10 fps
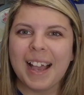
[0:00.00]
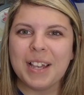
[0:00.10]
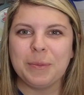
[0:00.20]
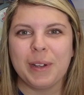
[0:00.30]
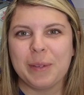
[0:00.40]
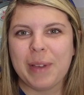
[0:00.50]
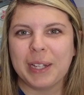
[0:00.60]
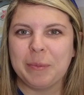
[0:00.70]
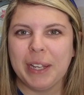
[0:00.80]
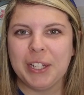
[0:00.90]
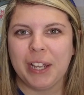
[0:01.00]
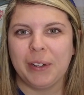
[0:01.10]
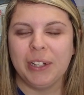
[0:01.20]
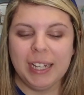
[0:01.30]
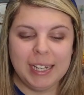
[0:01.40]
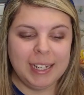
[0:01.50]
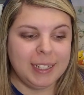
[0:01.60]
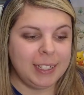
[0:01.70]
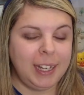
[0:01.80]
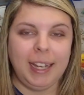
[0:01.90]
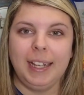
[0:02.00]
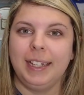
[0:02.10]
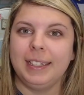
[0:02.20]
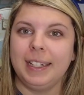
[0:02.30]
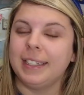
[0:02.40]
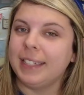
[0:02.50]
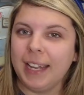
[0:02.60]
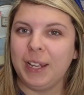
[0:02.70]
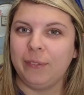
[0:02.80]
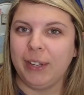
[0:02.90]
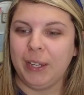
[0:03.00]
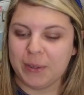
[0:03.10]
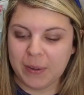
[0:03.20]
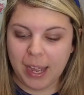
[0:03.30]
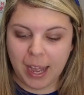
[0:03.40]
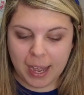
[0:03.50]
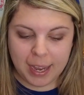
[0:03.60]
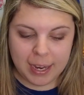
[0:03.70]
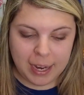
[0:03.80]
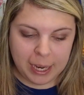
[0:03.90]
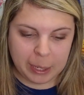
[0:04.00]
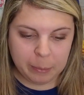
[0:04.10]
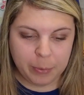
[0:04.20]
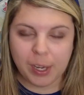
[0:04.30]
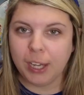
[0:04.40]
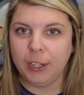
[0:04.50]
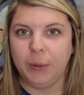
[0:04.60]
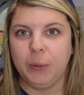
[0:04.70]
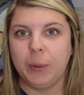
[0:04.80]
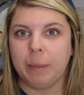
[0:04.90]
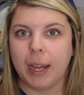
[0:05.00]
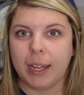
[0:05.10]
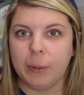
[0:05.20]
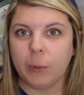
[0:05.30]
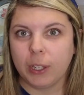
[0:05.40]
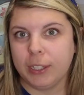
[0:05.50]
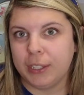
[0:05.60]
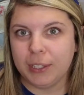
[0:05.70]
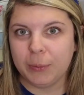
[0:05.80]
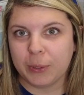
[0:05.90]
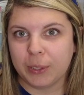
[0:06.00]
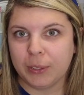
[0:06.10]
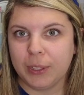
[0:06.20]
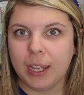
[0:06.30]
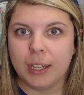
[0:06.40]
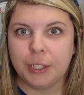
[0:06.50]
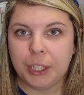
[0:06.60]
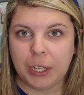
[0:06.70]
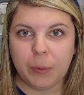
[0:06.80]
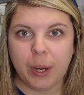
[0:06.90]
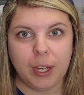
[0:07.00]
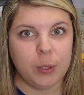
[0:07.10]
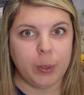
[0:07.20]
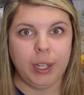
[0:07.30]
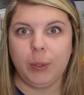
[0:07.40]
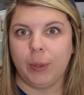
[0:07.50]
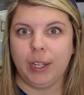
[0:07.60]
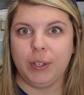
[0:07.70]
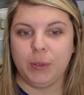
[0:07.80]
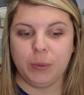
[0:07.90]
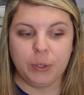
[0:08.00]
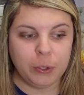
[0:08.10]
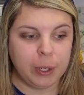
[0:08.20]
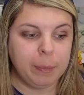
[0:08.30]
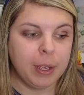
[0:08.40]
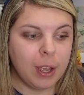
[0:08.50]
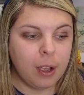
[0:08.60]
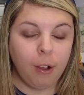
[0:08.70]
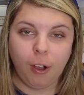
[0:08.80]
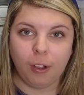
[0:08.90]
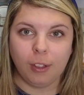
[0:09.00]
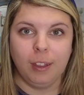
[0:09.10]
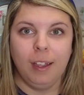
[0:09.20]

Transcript: guys, welcome back to my channel. Today is an exciting video. I am bringing you my Walt Disney World January 2022 trip haul.